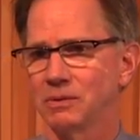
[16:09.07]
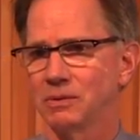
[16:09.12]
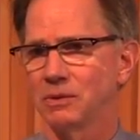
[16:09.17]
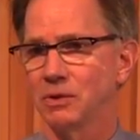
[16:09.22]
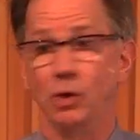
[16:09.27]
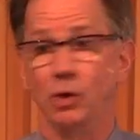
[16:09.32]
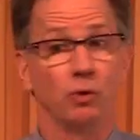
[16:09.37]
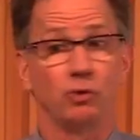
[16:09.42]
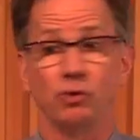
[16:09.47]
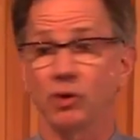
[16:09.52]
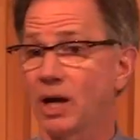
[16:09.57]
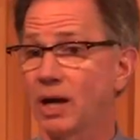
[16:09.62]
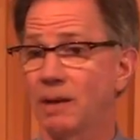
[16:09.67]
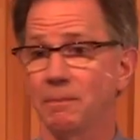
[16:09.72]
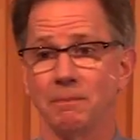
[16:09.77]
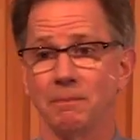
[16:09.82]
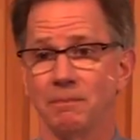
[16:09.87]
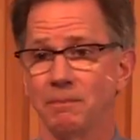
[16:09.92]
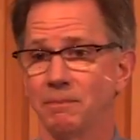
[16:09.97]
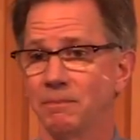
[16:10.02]
No job.
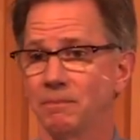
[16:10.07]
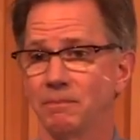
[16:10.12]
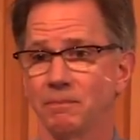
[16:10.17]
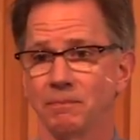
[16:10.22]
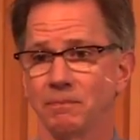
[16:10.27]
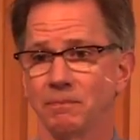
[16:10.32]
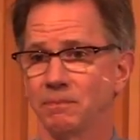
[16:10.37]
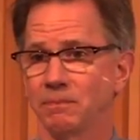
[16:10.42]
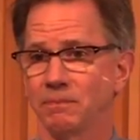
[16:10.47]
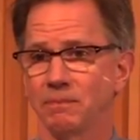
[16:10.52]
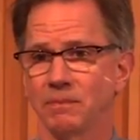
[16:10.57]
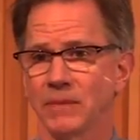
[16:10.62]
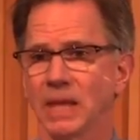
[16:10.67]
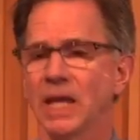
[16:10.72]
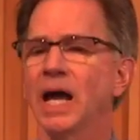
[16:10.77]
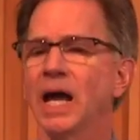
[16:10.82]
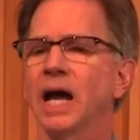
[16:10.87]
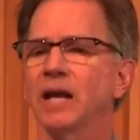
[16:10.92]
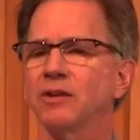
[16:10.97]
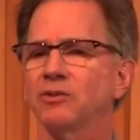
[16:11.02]

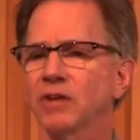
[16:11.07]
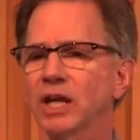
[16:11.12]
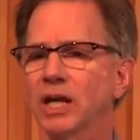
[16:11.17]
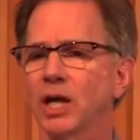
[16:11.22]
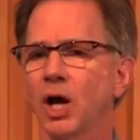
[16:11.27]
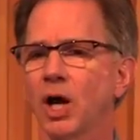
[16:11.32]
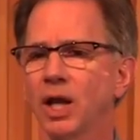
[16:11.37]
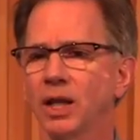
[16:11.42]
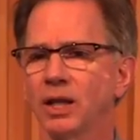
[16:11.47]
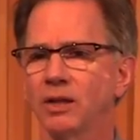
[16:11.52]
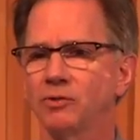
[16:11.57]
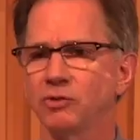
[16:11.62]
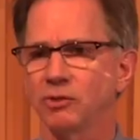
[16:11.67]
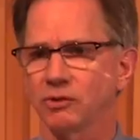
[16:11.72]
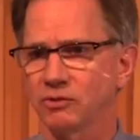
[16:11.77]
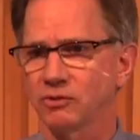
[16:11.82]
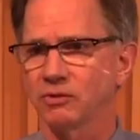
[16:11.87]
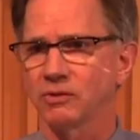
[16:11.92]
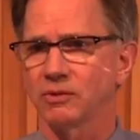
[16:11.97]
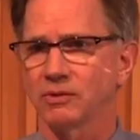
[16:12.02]
A
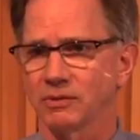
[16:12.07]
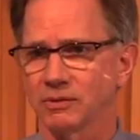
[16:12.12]
psychologist,